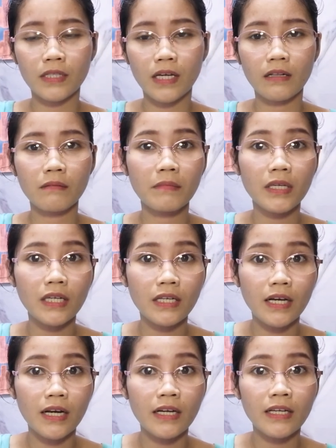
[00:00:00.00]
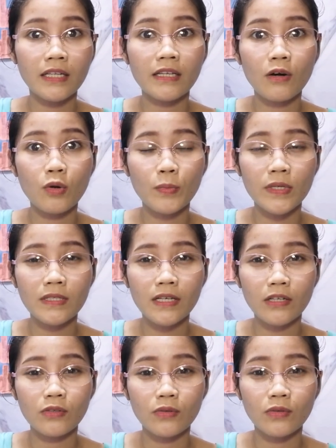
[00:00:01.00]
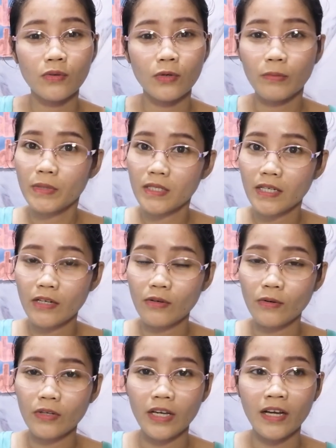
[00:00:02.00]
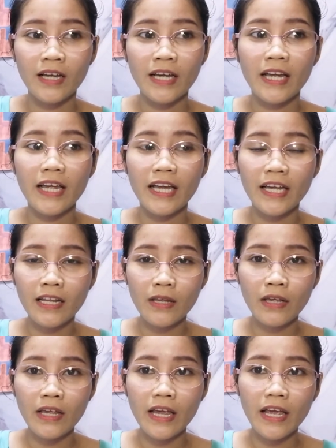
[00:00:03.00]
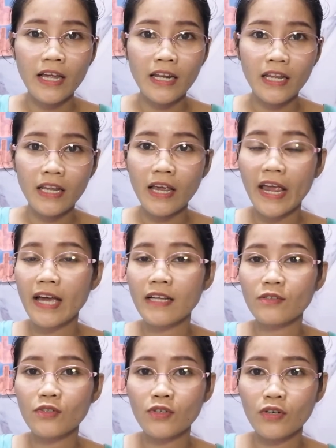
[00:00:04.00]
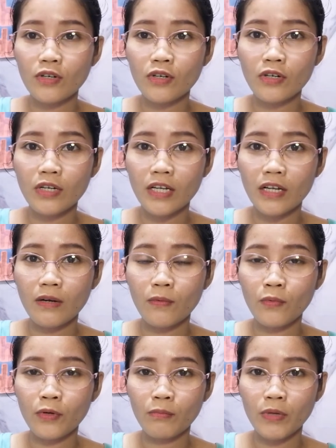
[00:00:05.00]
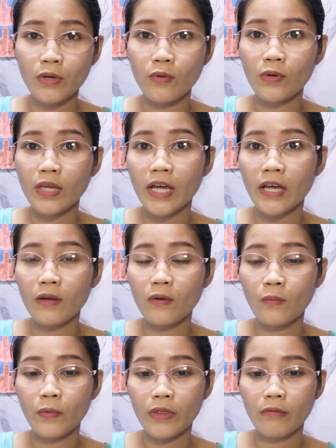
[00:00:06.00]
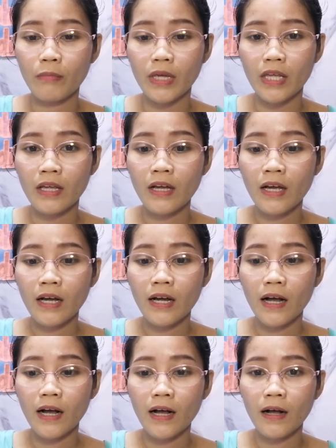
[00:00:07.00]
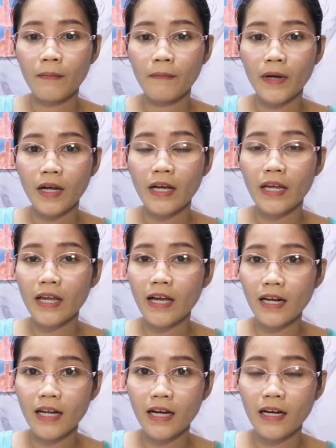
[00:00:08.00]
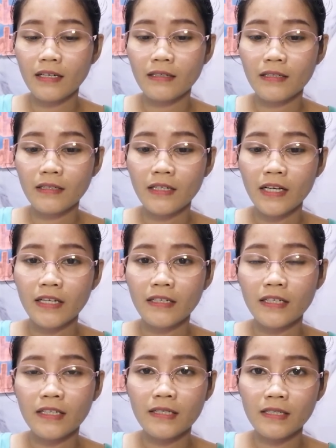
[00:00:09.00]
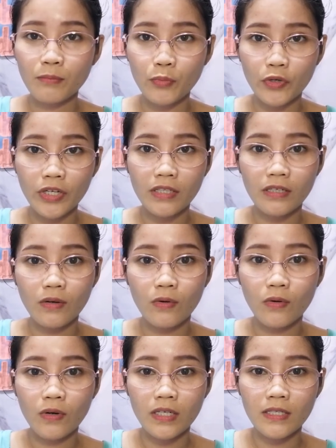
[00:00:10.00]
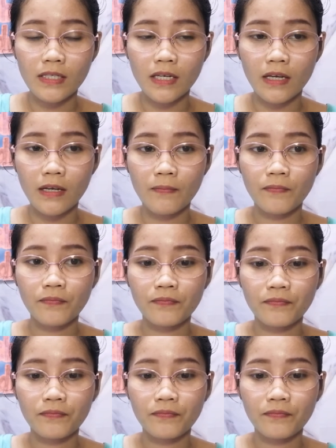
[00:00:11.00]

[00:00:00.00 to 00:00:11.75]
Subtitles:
tell me na hindi ako pasado or pasado. Any answer would be okay with me. Kaya lang, na-disappoint ako kasi